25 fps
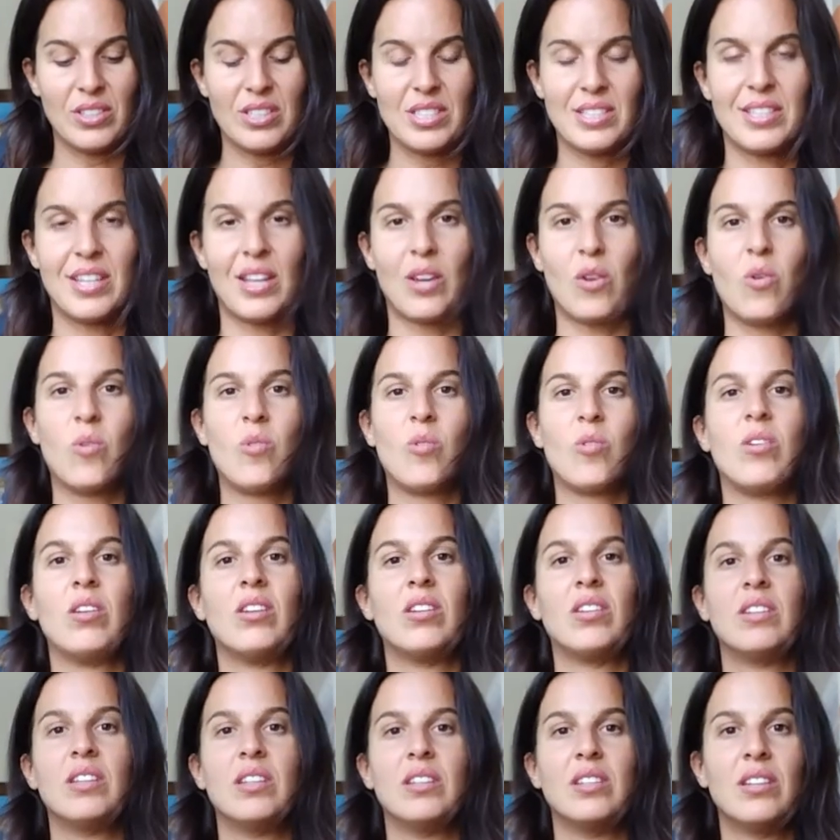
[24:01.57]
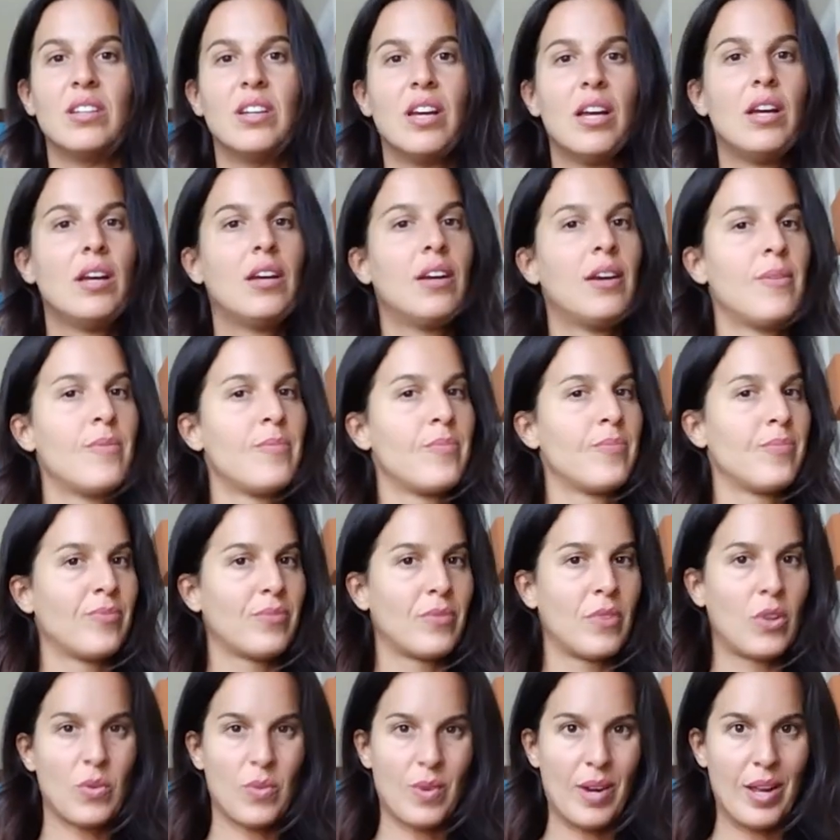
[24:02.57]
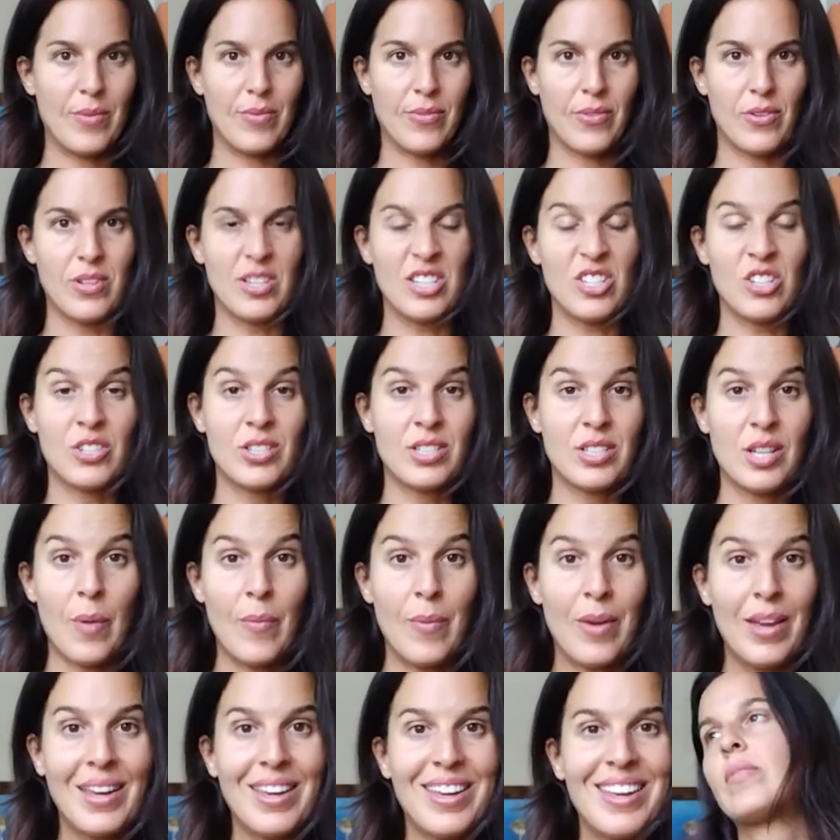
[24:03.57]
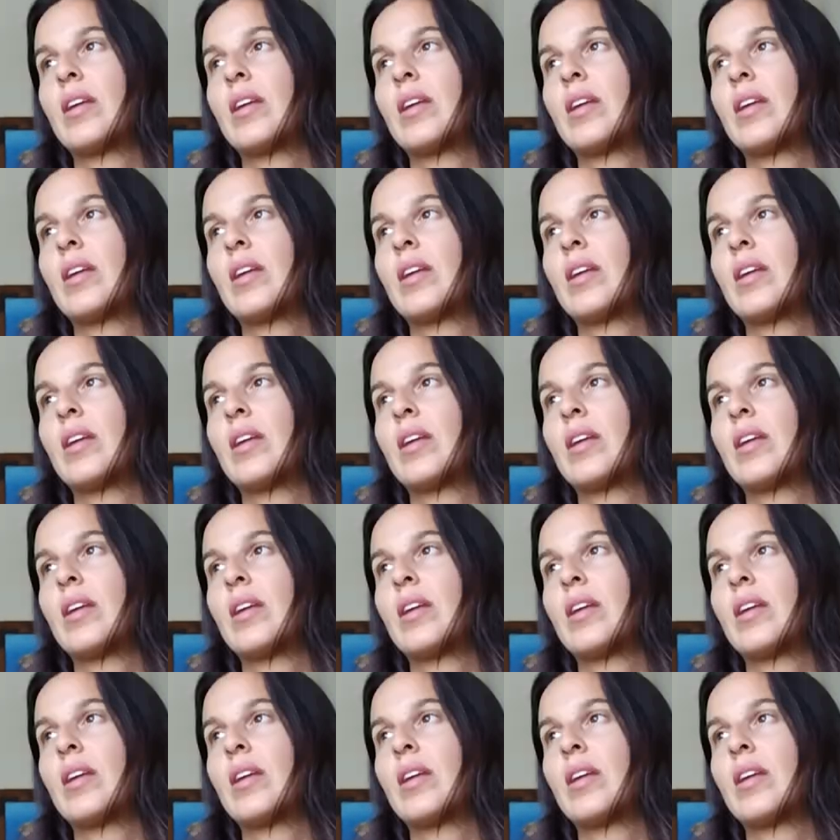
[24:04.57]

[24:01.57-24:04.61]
like oil and grapefruit in your stomach.